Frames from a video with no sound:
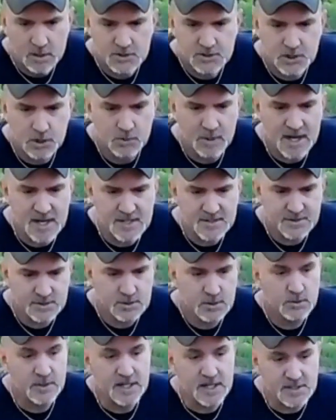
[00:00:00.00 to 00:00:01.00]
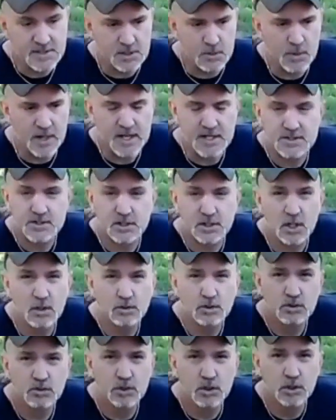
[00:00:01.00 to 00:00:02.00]
there are two easy ways to
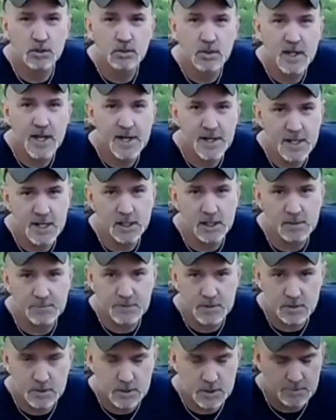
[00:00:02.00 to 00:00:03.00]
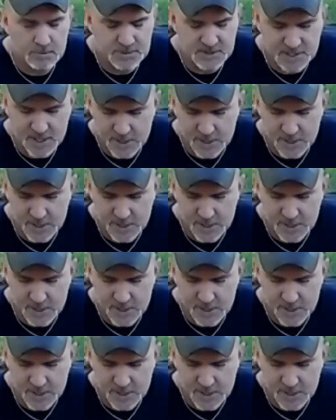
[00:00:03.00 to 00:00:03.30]
go through and hill up your